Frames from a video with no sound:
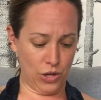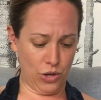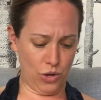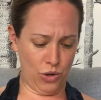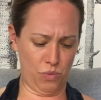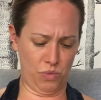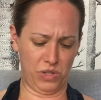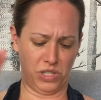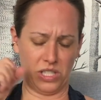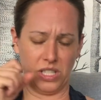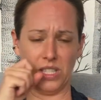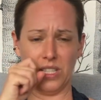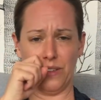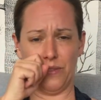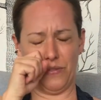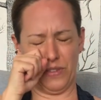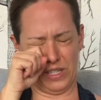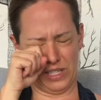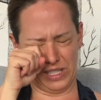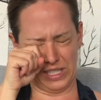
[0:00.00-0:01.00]
who was
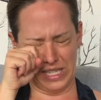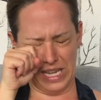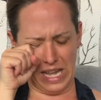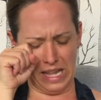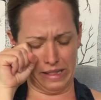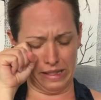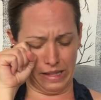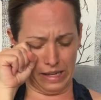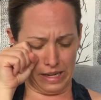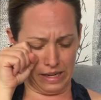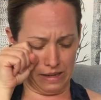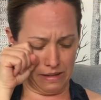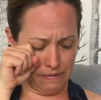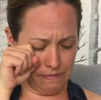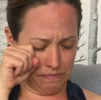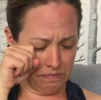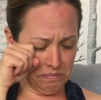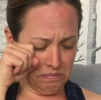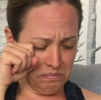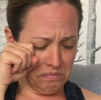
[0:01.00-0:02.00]
sniffing sadly.
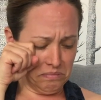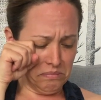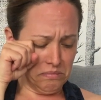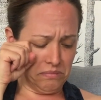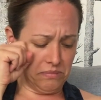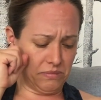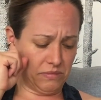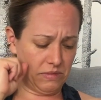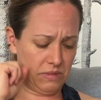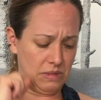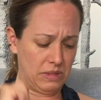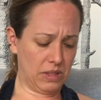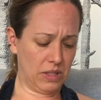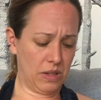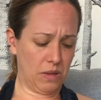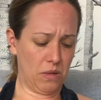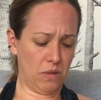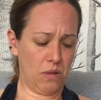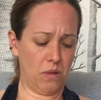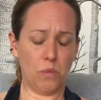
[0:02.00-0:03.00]

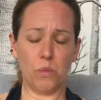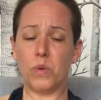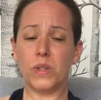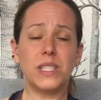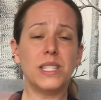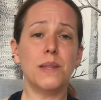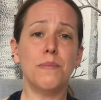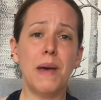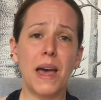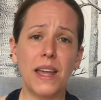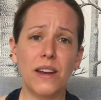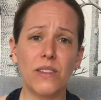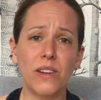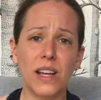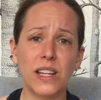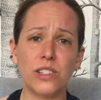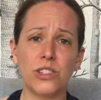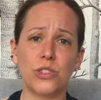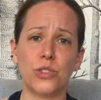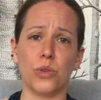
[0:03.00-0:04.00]
"What's the matter?"
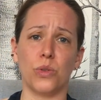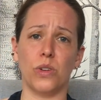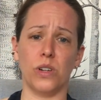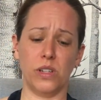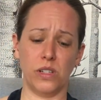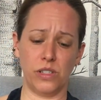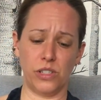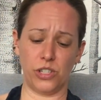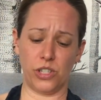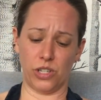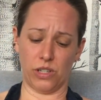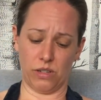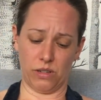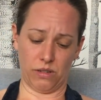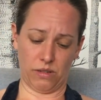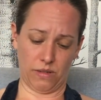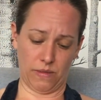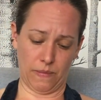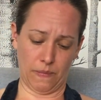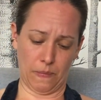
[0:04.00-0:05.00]
asked George.
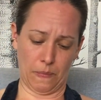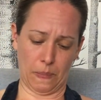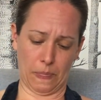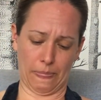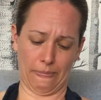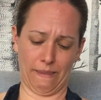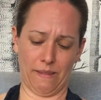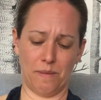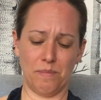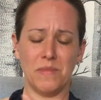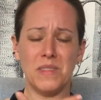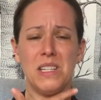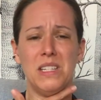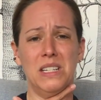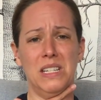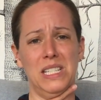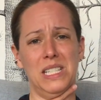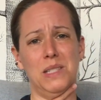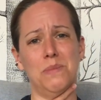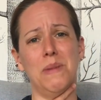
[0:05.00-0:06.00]

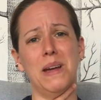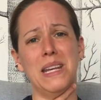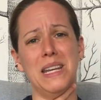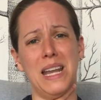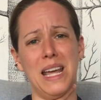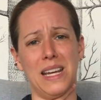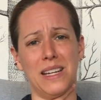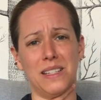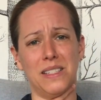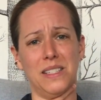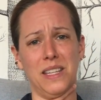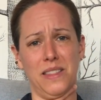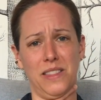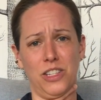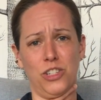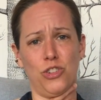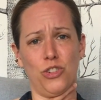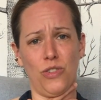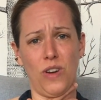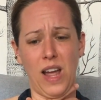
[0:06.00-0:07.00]
"It's my neck," said the
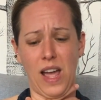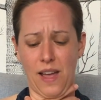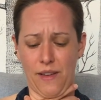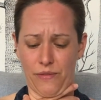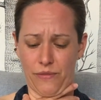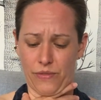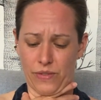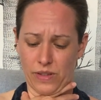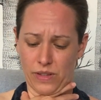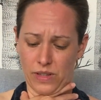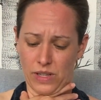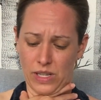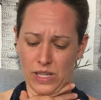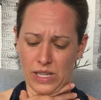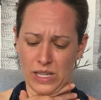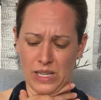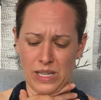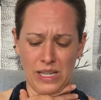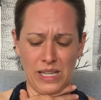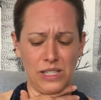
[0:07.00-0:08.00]
giraffe.
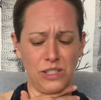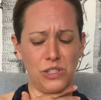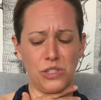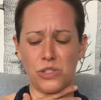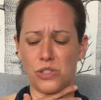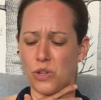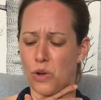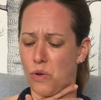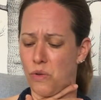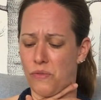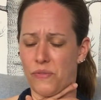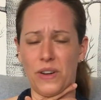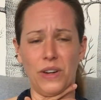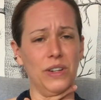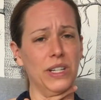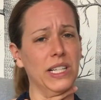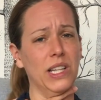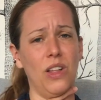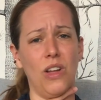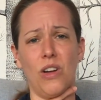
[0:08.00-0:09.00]
"It's so very
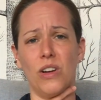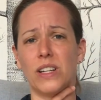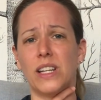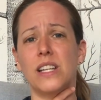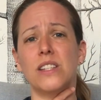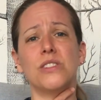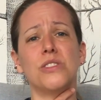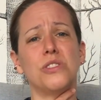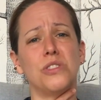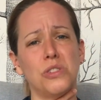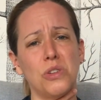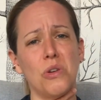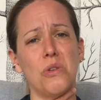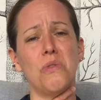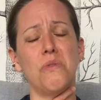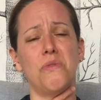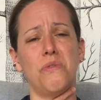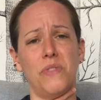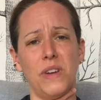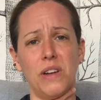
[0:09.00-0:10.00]
long and
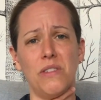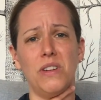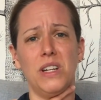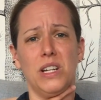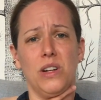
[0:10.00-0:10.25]
so very